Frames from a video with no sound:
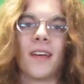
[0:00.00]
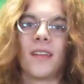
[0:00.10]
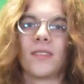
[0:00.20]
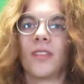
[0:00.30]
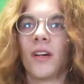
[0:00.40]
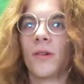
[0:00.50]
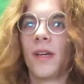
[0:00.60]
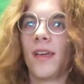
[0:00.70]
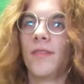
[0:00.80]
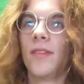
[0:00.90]
So
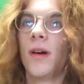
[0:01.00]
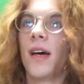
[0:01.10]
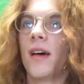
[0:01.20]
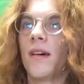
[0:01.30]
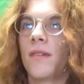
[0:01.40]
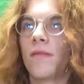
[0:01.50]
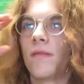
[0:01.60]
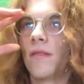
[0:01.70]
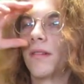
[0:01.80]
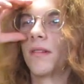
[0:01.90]
if you
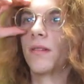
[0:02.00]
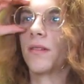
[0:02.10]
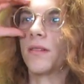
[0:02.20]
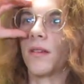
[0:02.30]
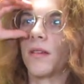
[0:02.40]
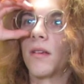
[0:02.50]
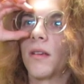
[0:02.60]
have, let's think.